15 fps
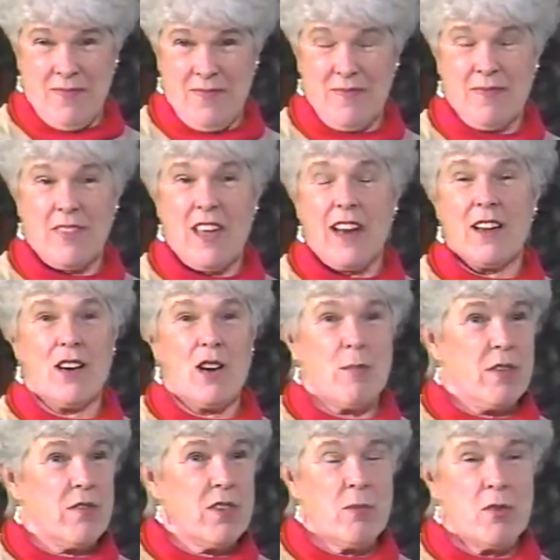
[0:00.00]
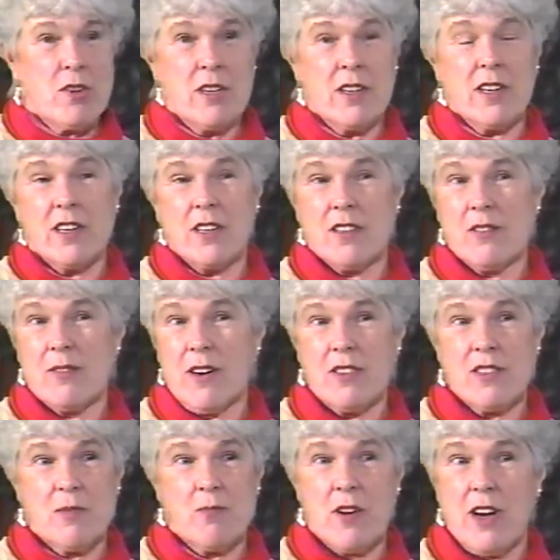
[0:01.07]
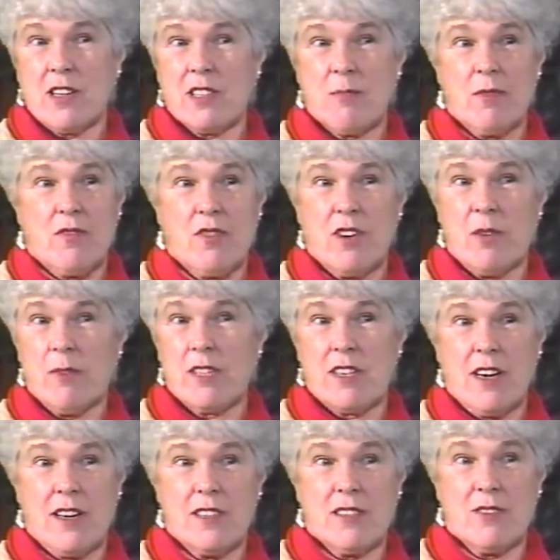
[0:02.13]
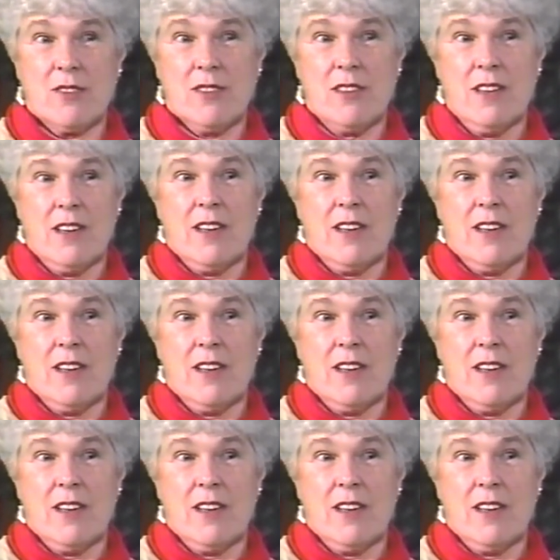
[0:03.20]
Mm-hmm. And I got up every morning and did 2 hours of practice before I went to high school.